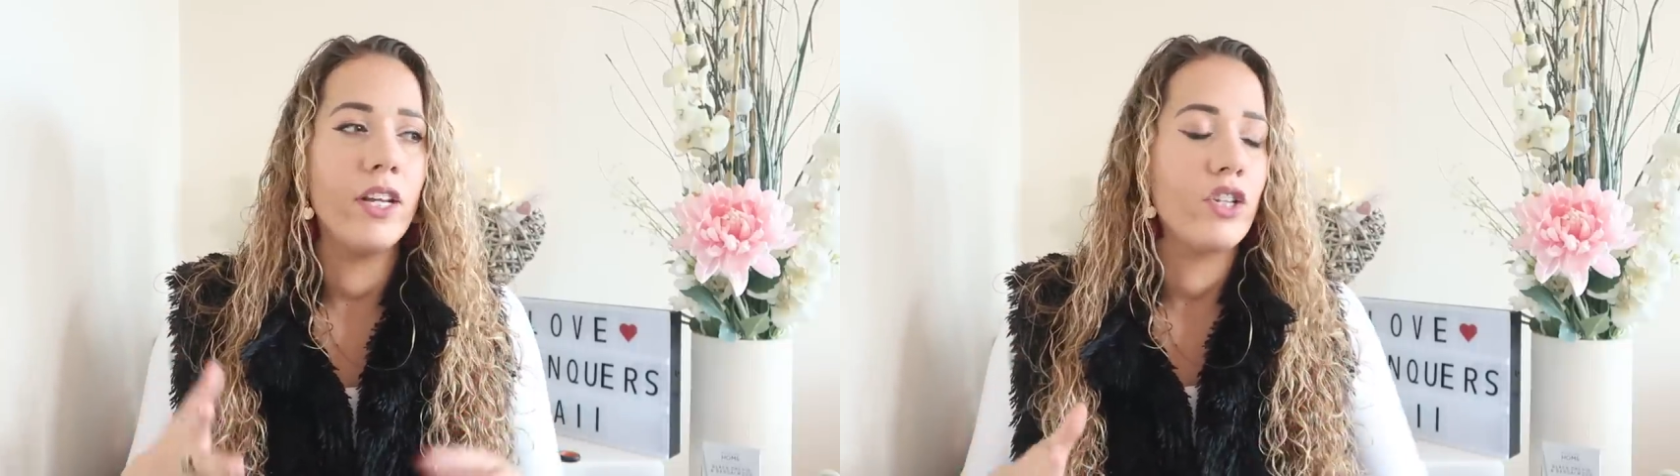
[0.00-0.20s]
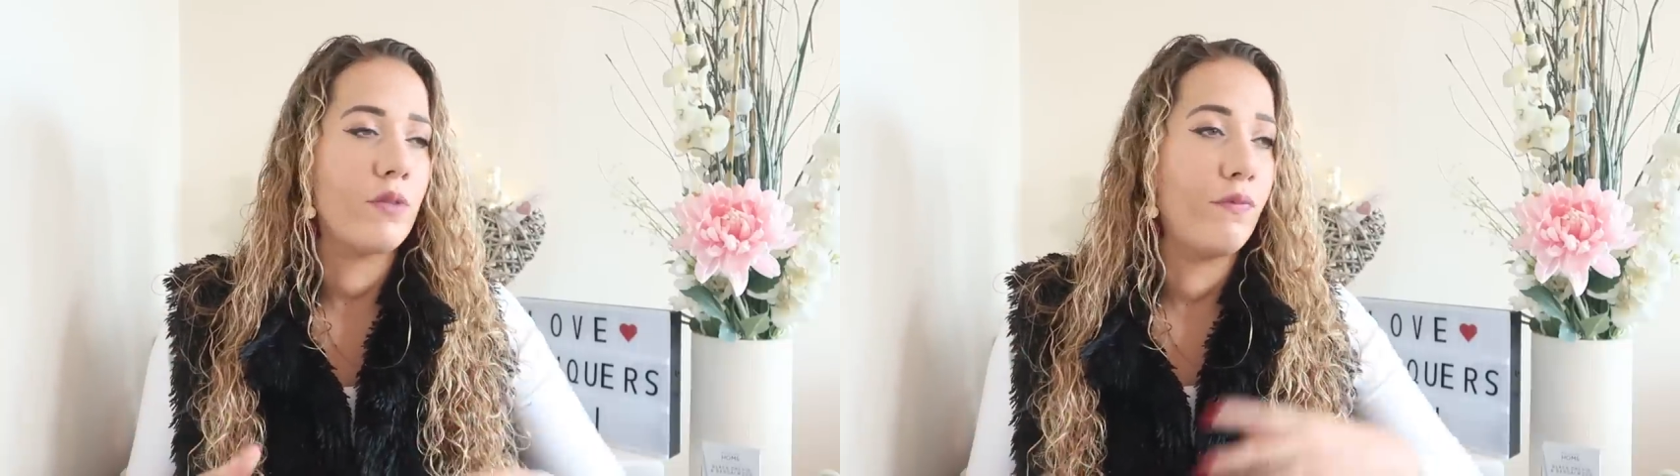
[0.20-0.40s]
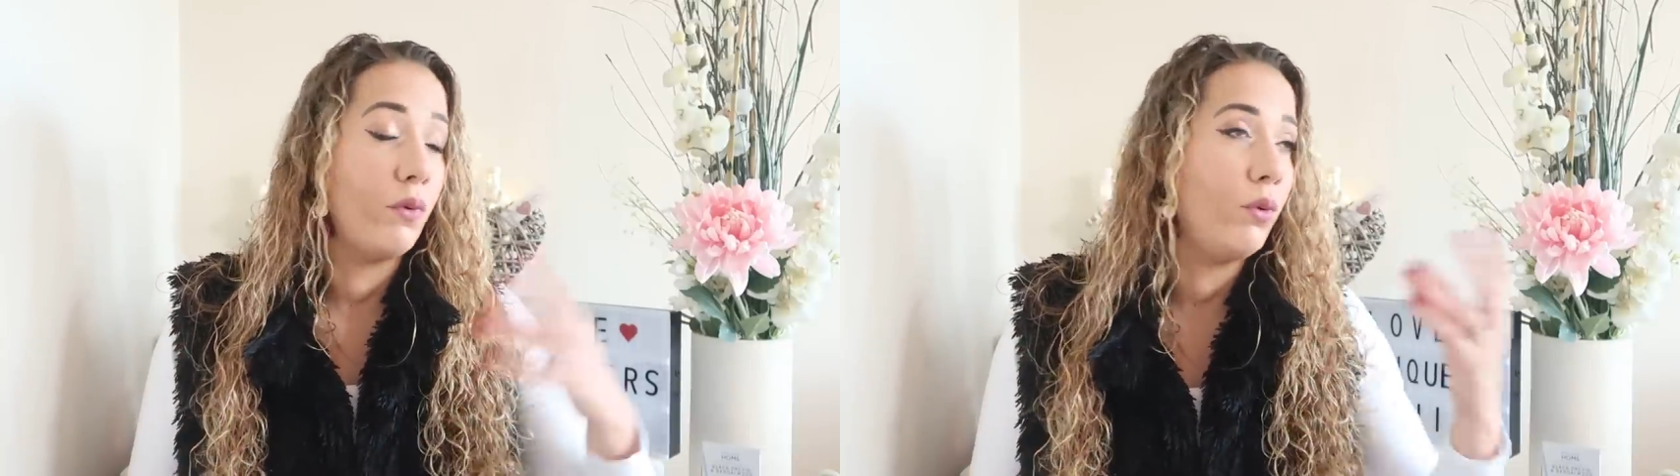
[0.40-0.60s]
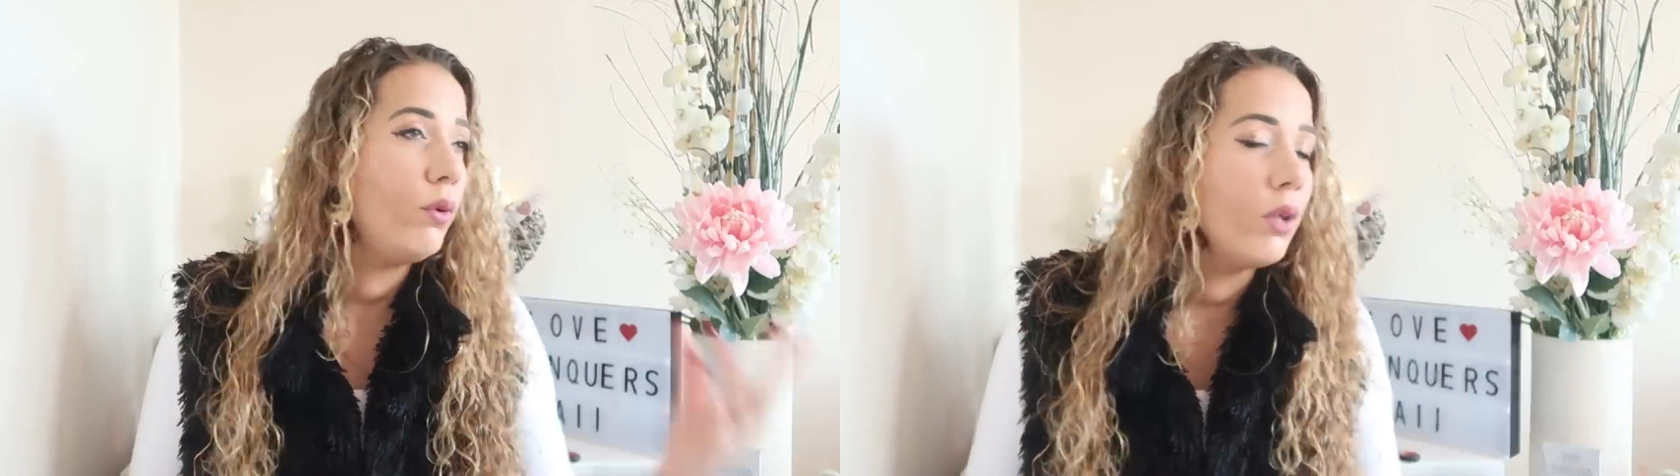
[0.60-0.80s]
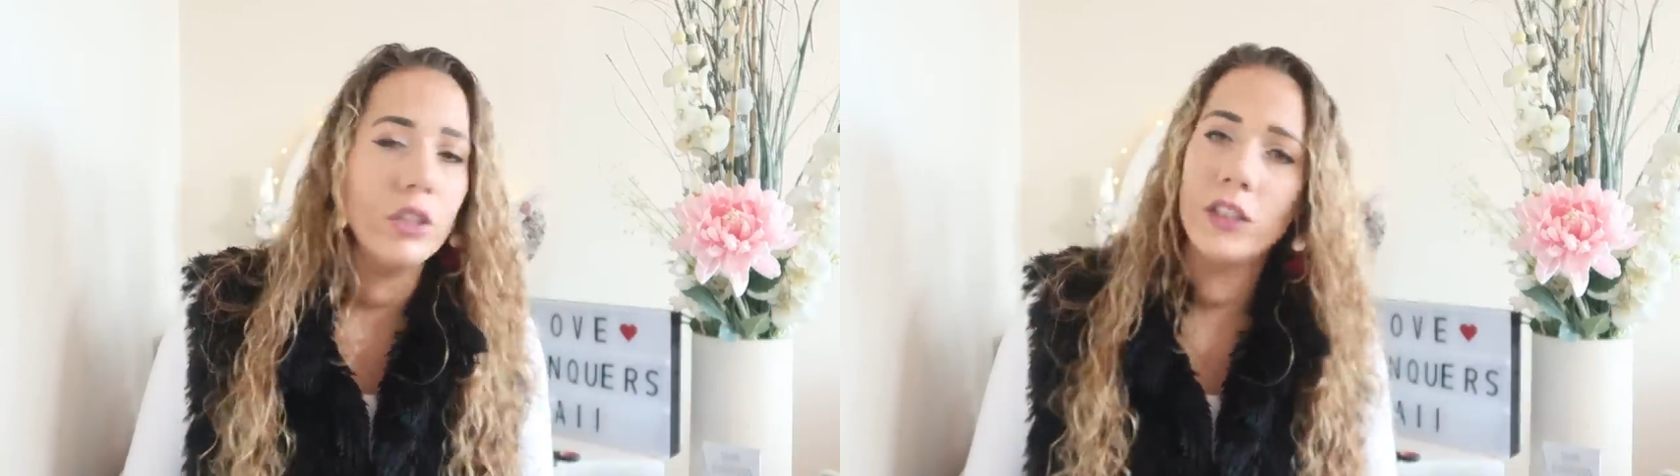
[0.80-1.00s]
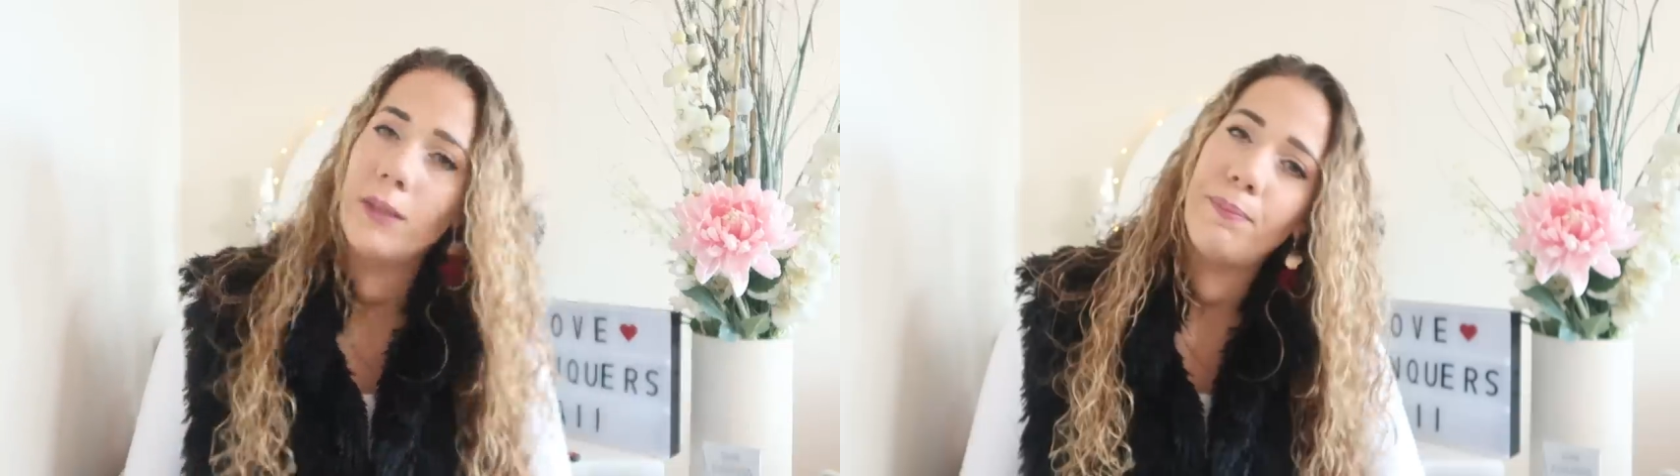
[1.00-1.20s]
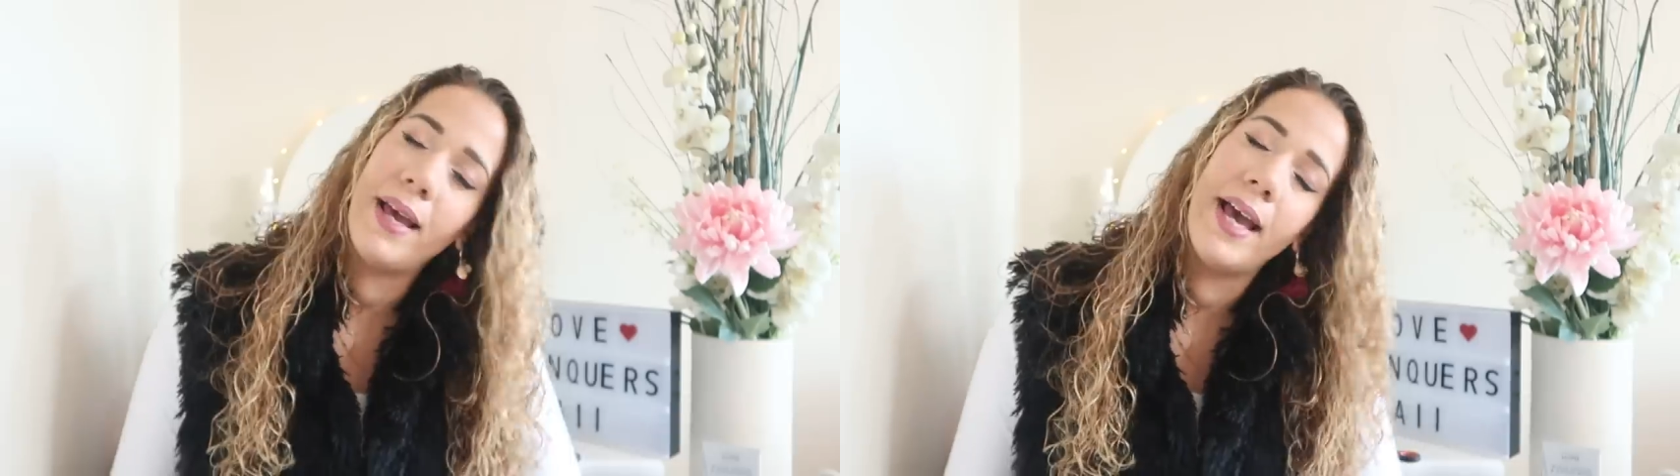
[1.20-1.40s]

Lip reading: they can just fall onto the